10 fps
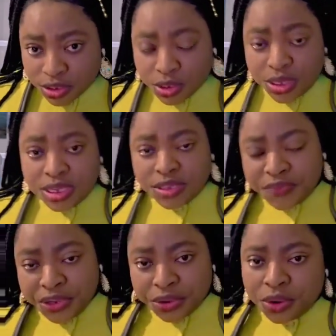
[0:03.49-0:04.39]
So in this
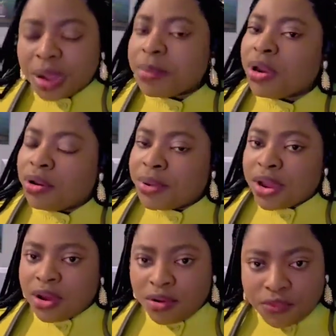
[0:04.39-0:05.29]
video I'm going to
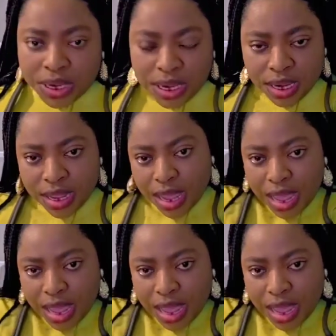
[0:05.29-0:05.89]
be covering